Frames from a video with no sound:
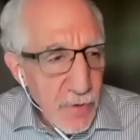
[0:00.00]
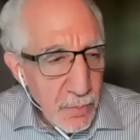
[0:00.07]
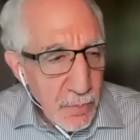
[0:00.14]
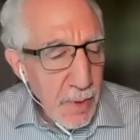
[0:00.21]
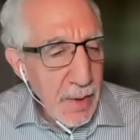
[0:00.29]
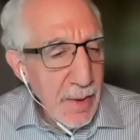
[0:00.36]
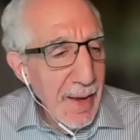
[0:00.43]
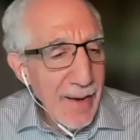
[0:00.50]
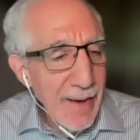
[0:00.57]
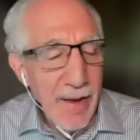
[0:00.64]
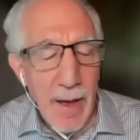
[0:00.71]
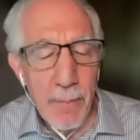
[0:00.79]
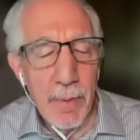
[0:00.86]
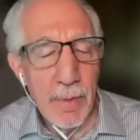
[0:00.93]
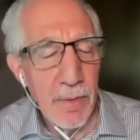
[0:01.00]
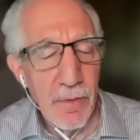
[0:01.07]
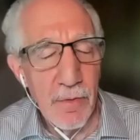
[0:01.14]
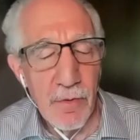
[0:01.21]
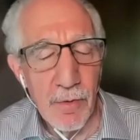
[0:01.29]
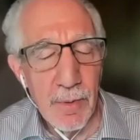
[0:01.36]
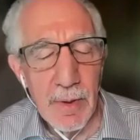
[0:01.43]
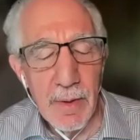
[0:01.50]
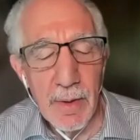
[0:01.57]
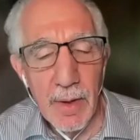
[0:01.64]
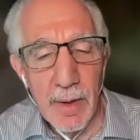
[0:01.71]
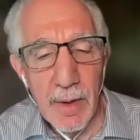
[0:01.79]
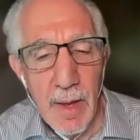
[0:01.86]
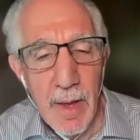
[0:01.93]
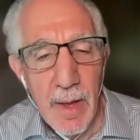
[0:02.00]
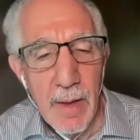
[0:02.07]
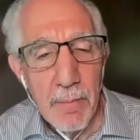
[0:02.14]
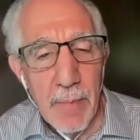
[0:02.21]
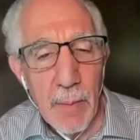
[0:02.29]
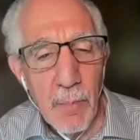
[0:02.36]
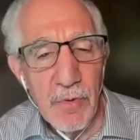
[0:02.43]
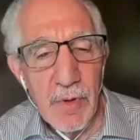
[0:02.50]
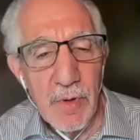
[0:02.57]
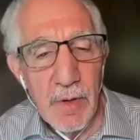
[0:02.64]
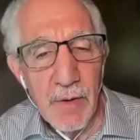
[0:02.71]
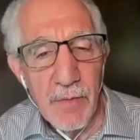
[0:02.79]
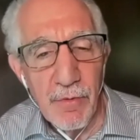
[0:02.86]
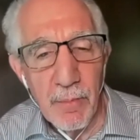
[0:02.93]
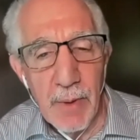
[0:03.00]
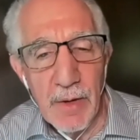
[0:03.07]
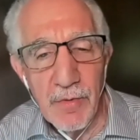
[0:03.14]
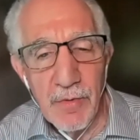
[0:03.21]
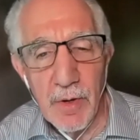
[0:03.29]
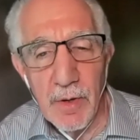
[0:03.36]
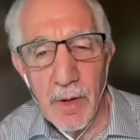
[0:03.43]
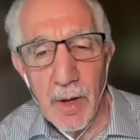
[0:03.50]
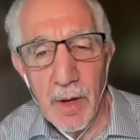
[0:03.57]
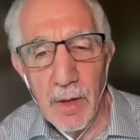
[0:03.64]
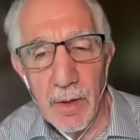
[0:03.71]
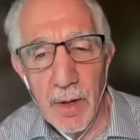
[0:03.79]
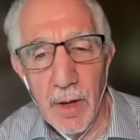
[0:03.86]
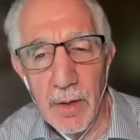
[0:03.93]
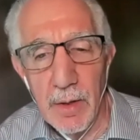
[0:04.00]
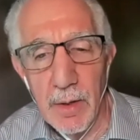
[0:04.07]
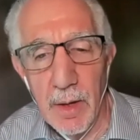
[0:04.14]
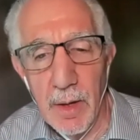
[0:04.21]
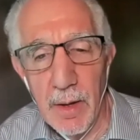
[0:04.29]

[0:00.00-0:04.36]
picking a topic, determining members need information on